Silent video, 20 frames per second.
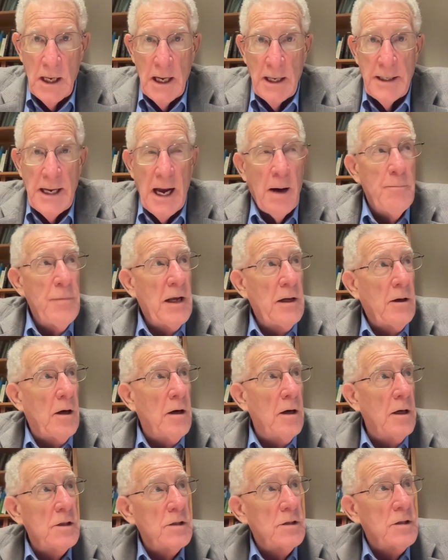Now,
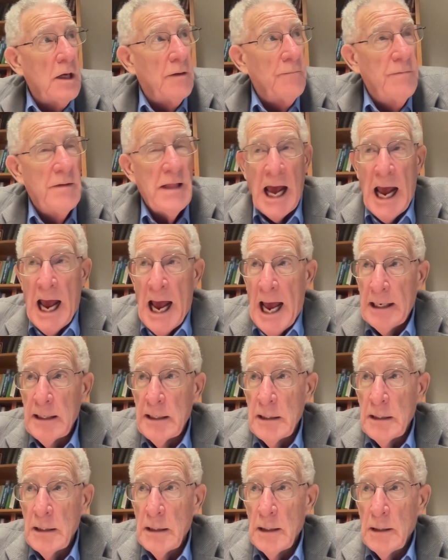because of that,
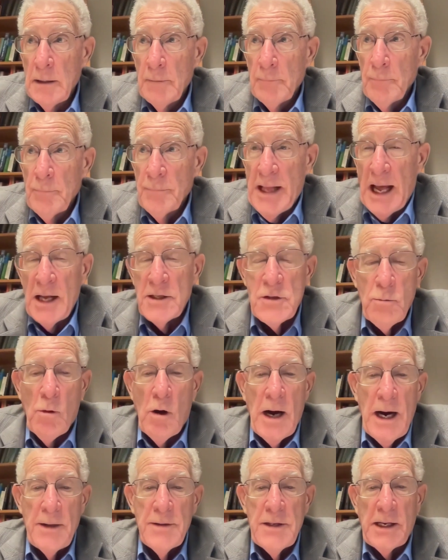that's
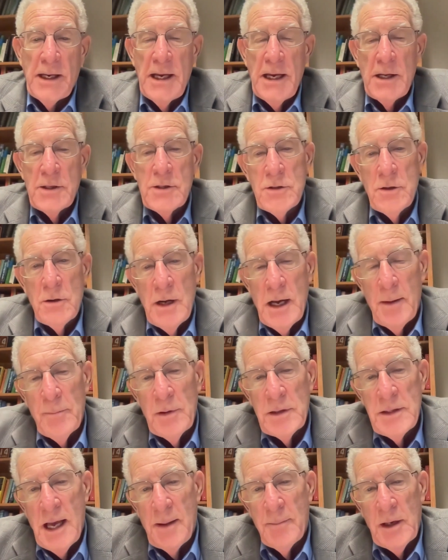why the cancer
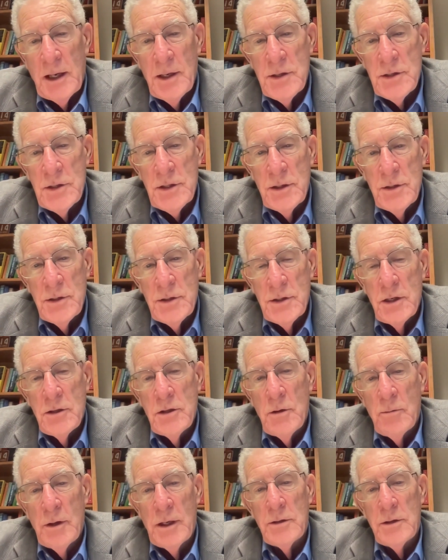epidemic is
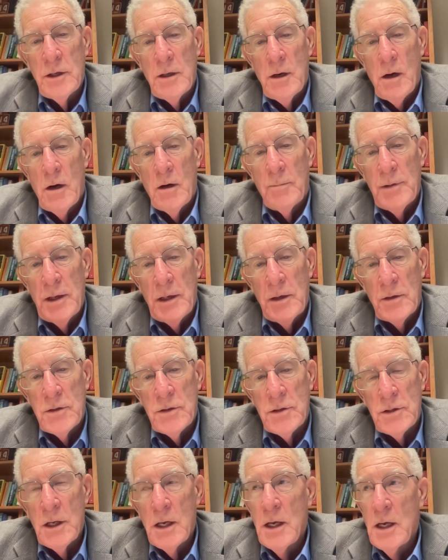continuing to go,
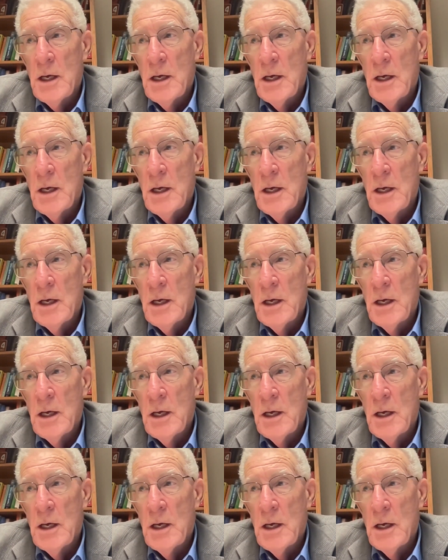because